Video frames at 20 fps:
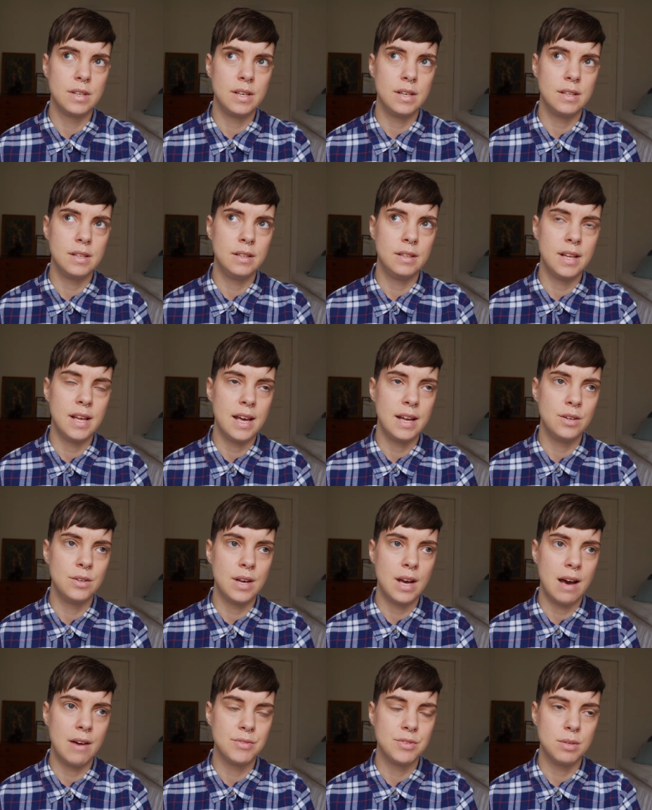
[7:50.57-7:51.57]
in the end
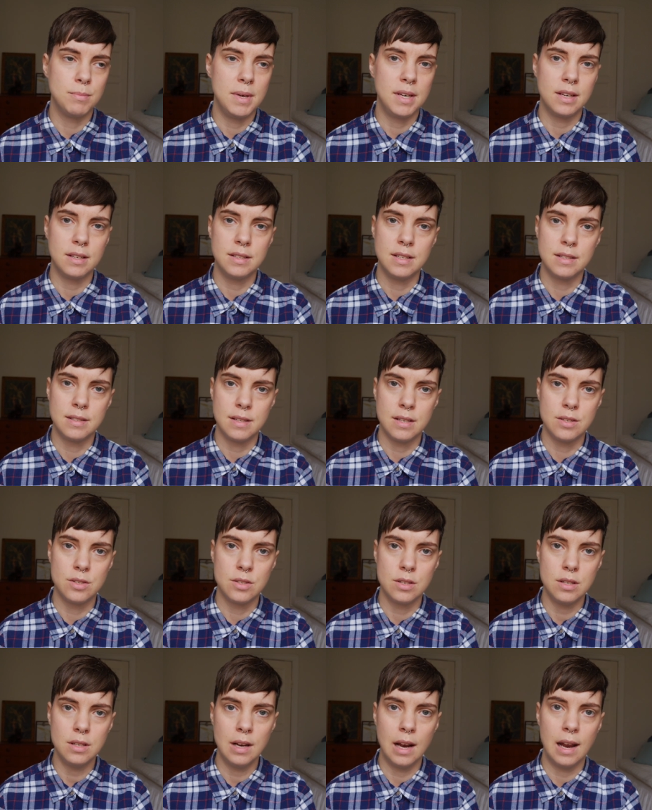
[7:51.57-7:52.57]
you have to make a
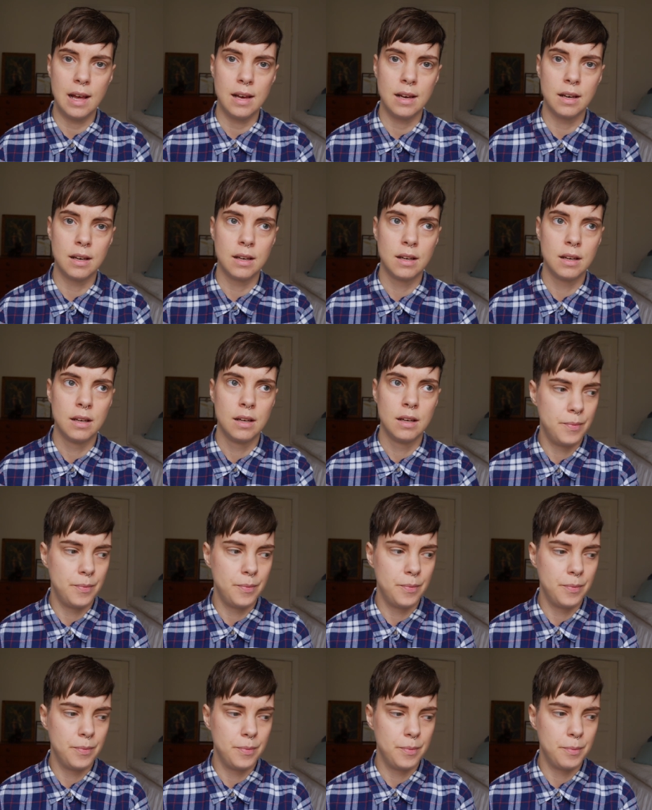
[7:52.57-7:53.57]
decision like
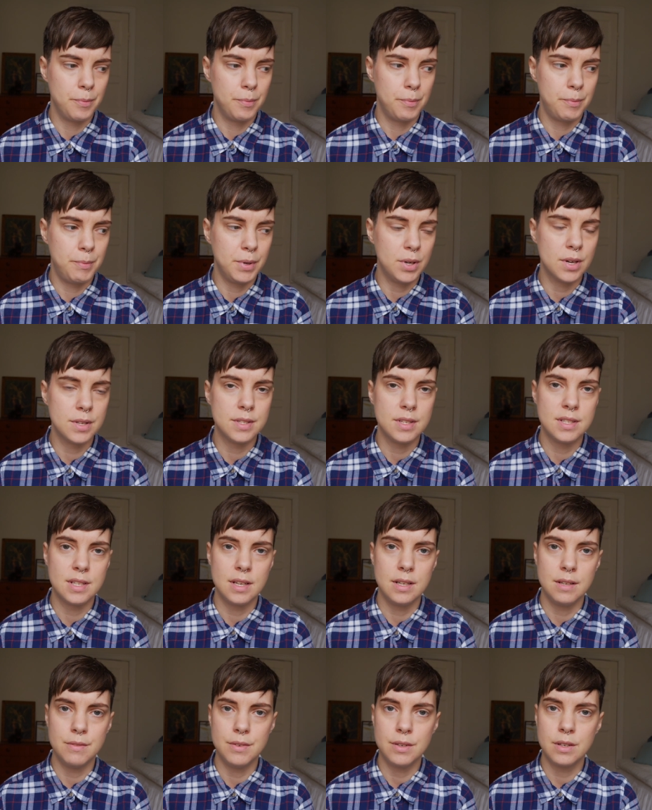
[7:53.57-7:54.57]
because it's
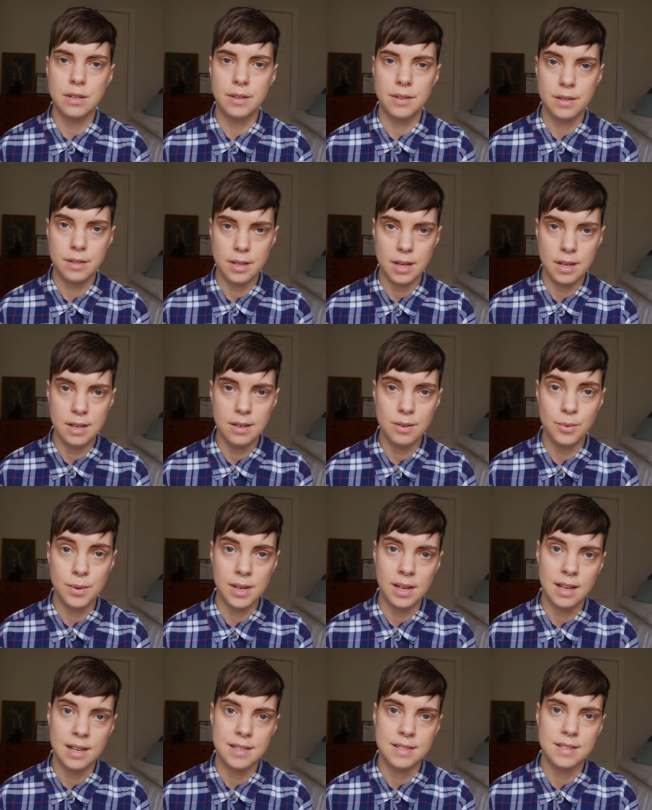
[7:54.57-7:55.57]
a difficult thing
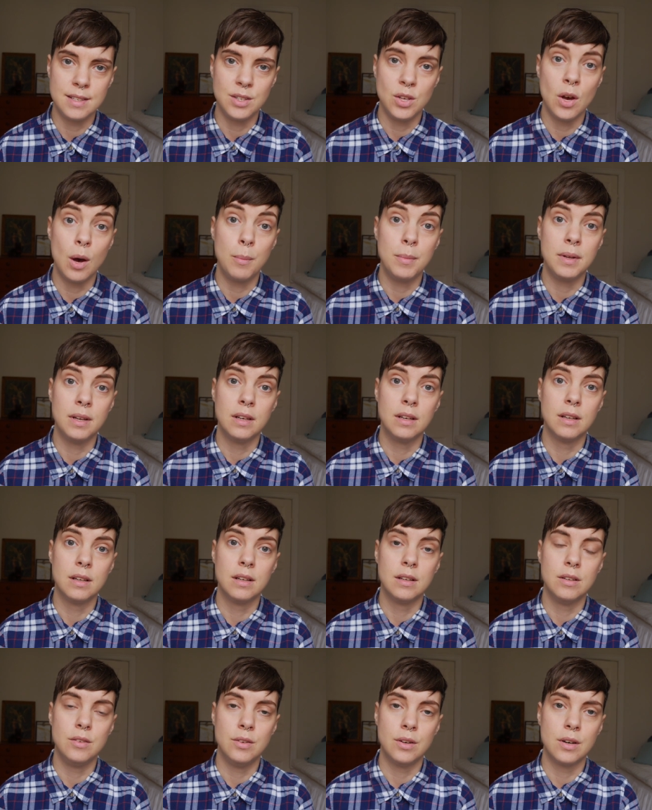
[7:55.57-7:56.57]
realizing you have been
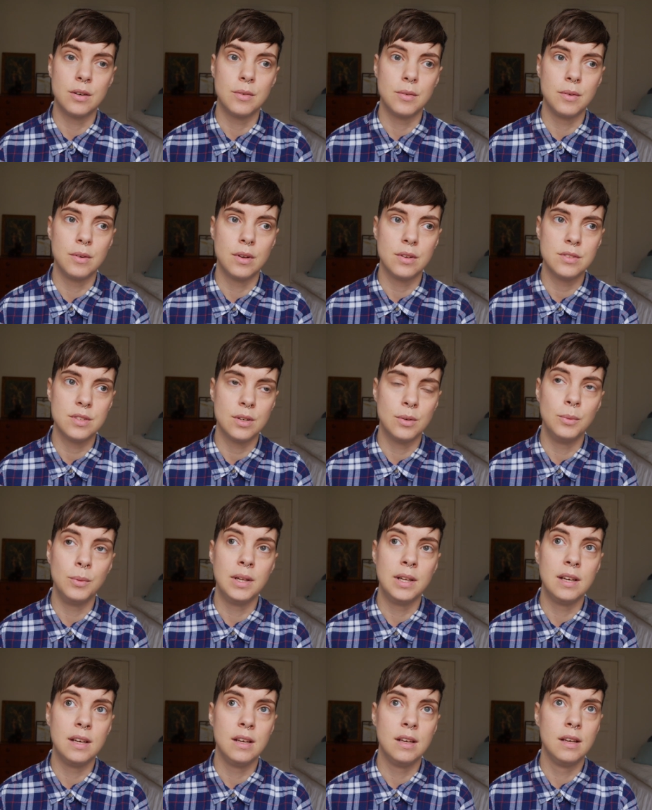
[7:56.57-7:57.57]
you know not
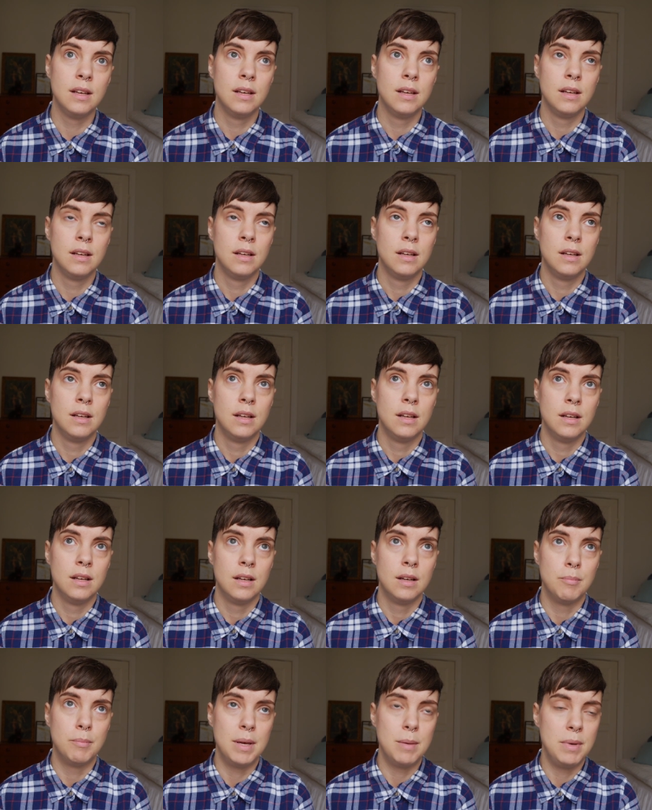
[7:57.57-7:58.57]
only
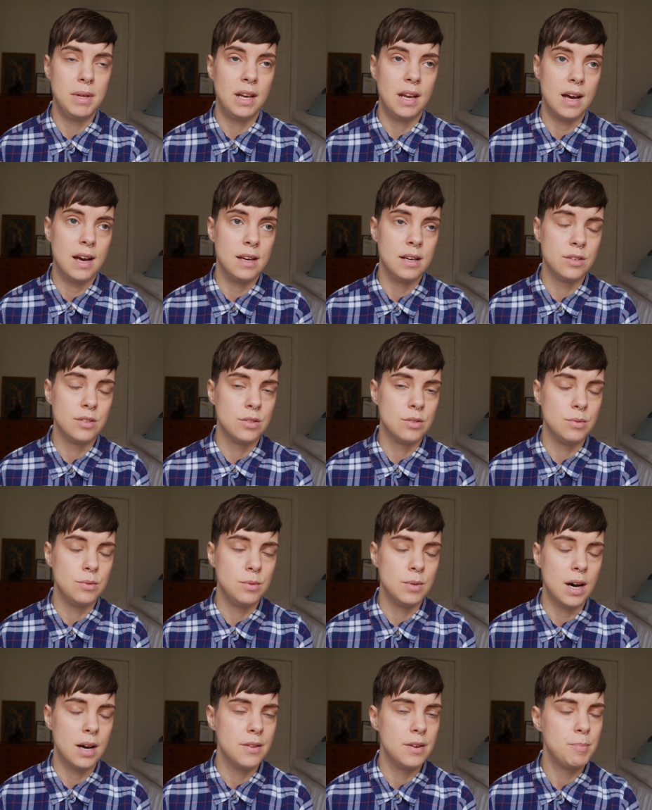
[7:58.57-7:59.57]
maybe lying
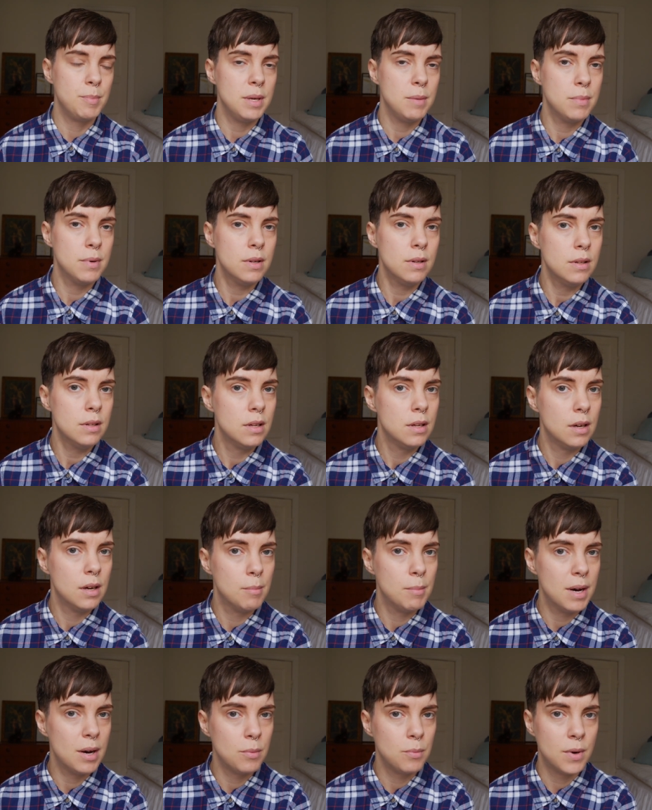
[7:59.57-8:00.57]
to other people
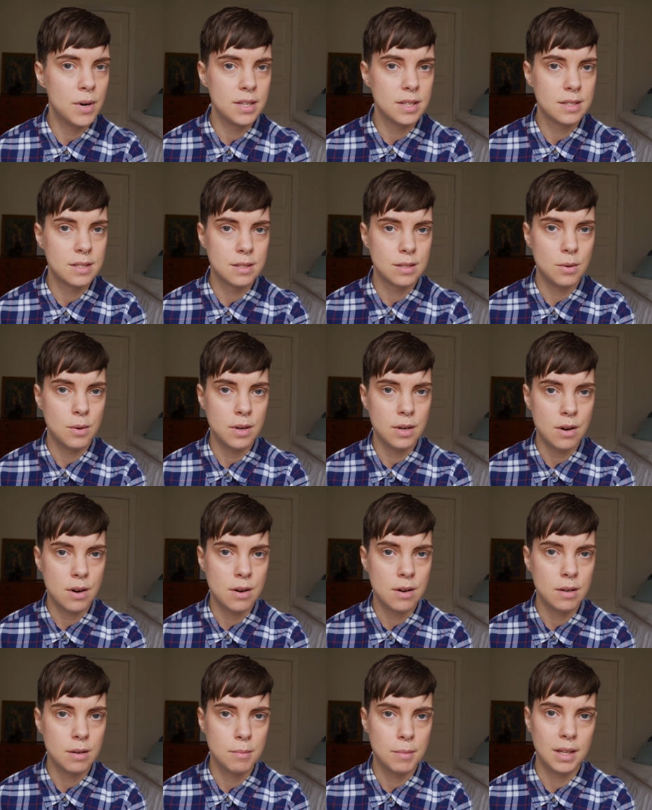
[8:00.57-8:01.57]
about what's going
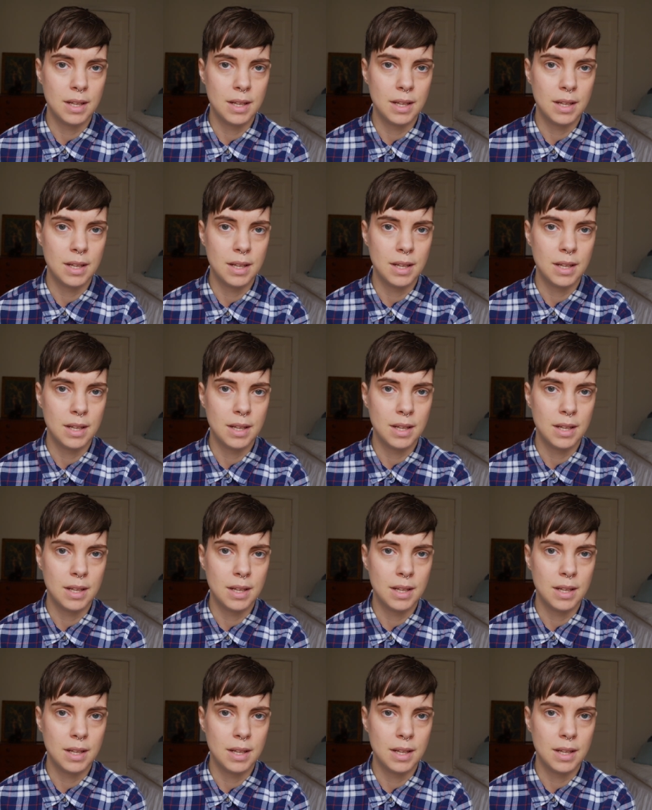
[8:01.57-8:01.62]
on